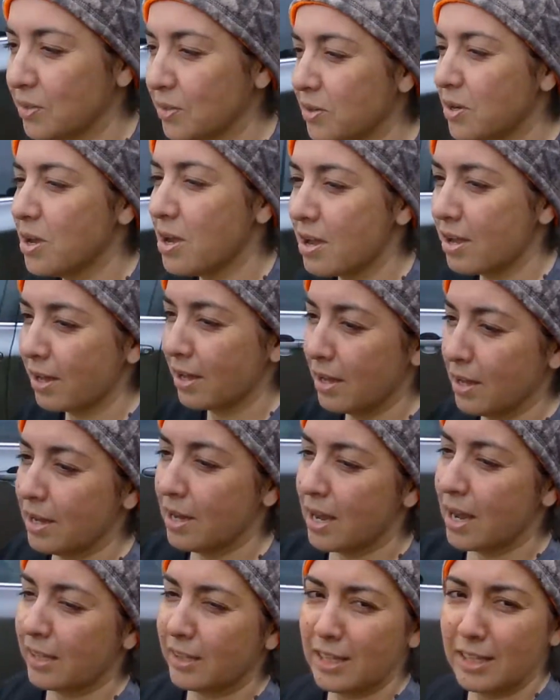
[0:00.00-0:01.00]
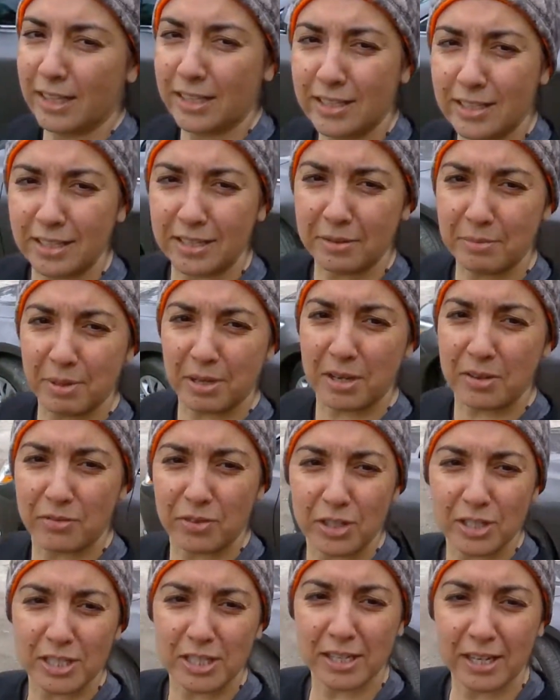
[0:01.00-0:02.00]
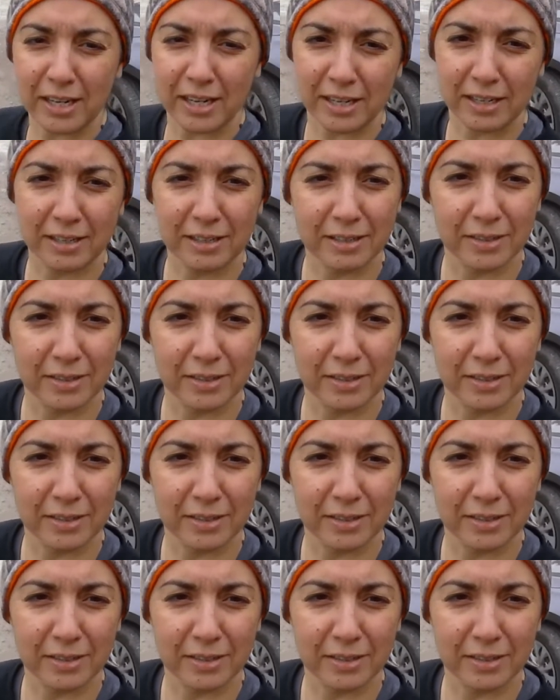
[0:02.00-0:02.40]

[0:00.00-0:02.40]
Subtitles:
I think that's going to be it for today.